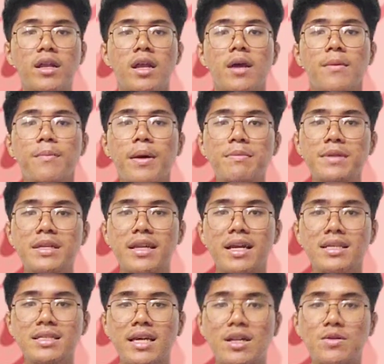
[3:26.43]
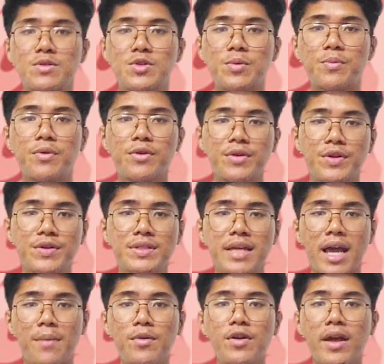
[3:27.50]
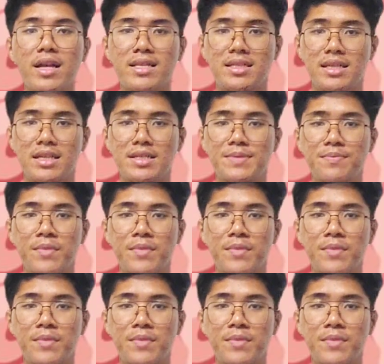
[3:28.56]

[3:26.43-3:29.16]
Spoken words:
peptidase and also produce amino acids.